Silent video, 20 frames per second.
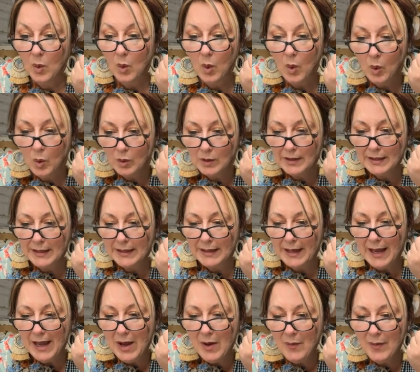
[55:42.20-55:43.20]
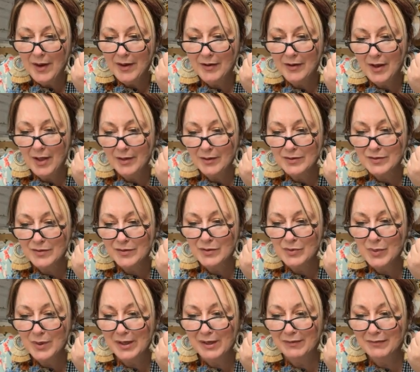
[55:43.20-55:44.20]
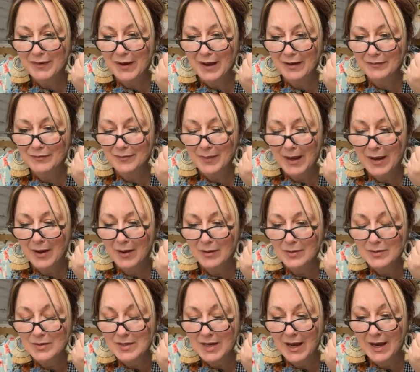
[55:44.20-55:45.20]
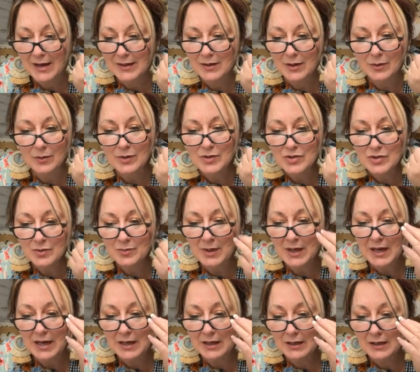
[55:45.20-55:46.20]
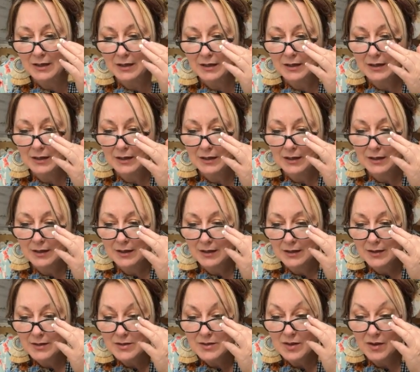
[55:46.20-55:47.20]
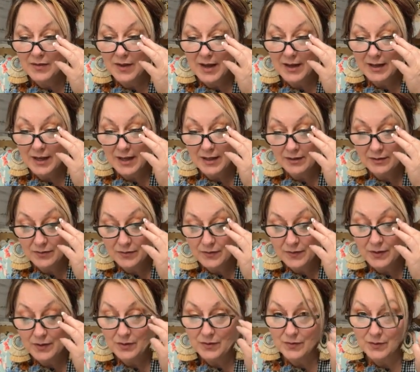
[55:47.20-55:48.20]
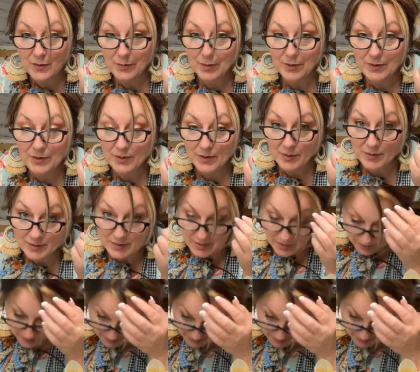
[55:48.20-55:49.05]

Holy cow, $100 for 25 pounds. I know what you mean. So that kind of food for Pluto is